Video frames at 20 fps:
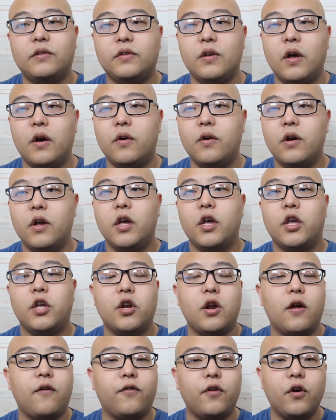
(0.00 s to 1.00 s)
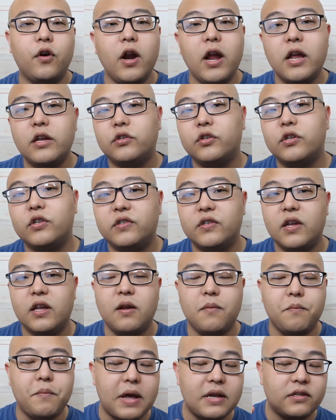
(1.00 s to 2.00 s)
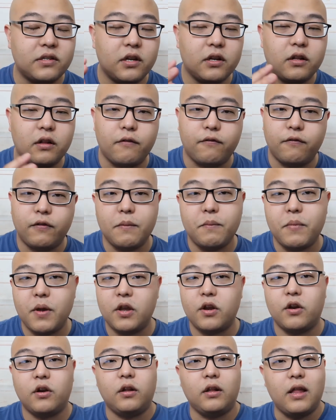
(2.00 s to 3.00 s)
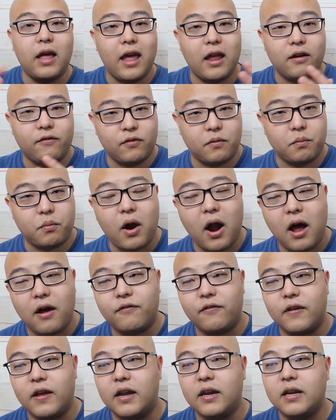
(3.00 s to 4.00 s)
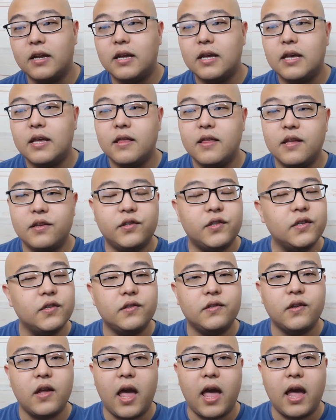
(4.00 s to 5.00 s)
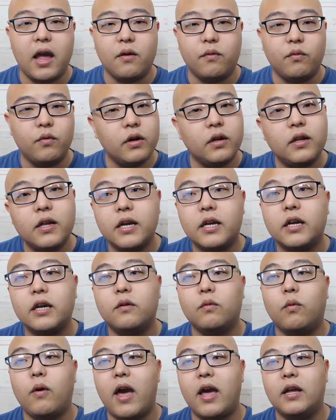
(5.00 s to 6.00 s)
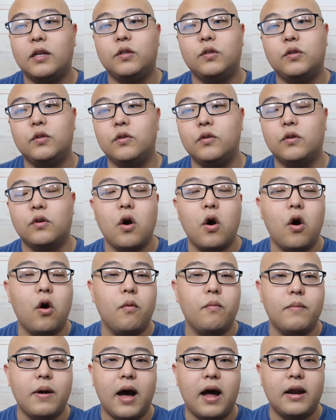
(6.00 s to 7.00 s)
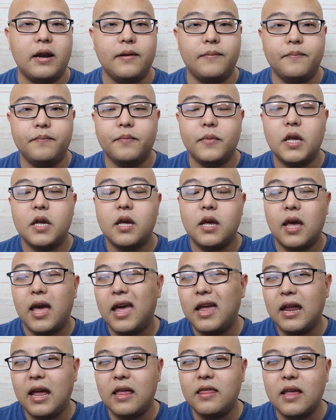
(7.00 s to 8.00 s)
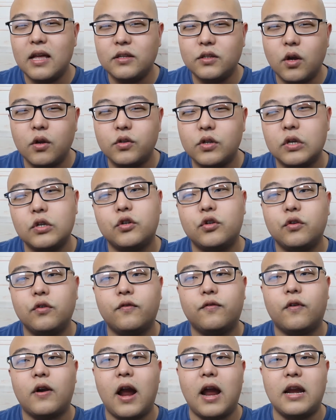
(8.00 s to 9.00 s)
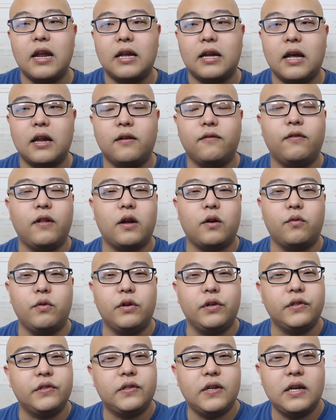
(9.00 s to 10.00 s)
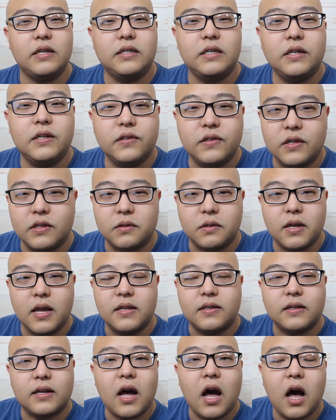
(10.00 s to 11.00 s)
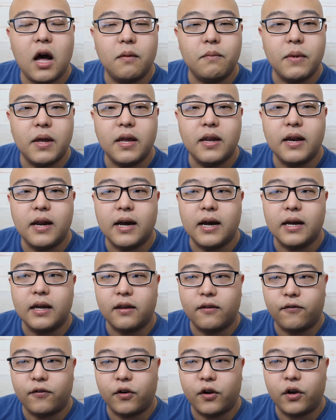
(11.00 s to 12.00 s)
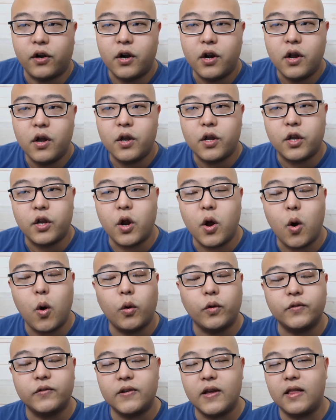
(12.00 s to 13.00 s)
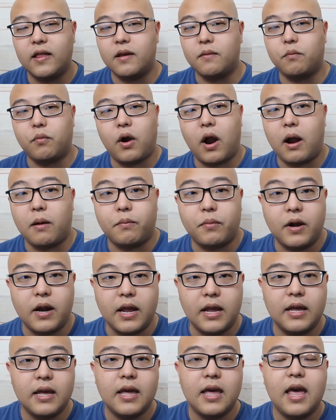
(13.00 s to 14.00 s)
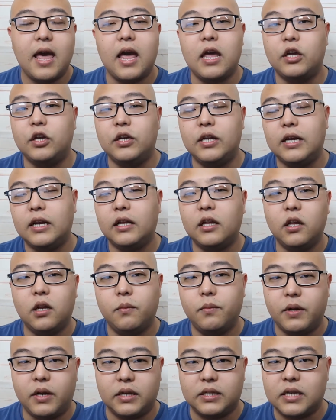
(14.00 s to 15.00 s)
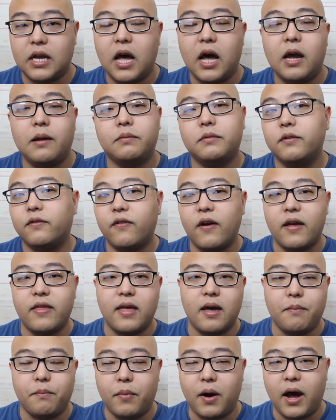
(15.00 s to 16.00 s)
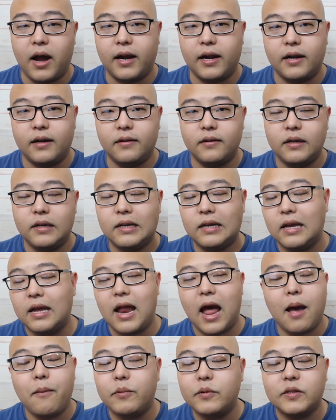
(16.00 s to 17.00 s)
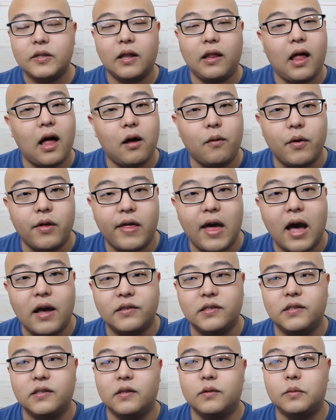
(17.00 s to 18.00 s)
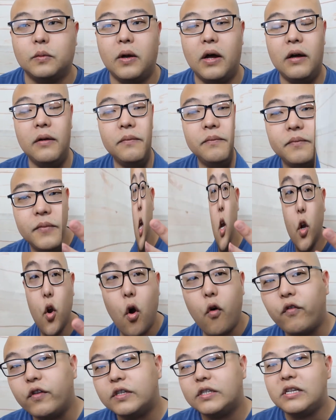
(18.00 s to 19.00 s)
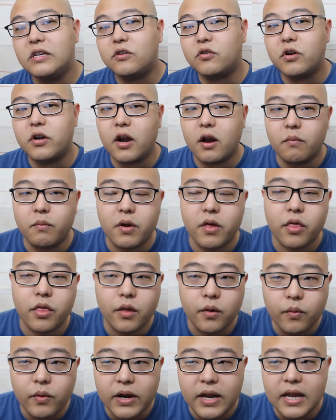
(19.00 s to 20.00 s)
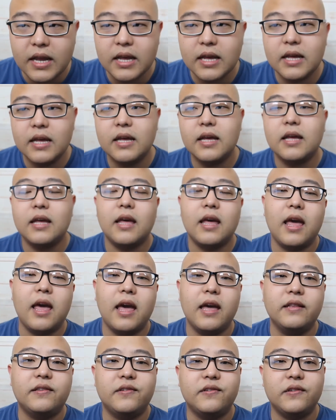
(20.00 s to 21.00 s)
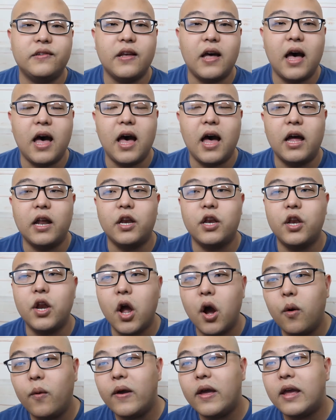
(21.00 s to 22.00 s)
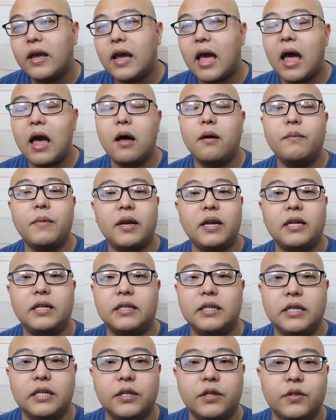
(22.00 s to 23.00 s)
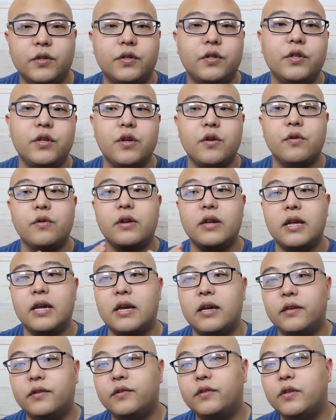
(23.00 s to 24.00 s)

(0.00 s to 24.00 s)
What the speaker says: So if you're interested in basically flipping your land for profit, this is a really good way to go about it. And that's also true for any kind of like real estate deals. It's common if you're wholesaling property and you need a little bit of time to find that buyer. It happens a lot with houses as well. Covert secret number three, it's knowing how many deals you need.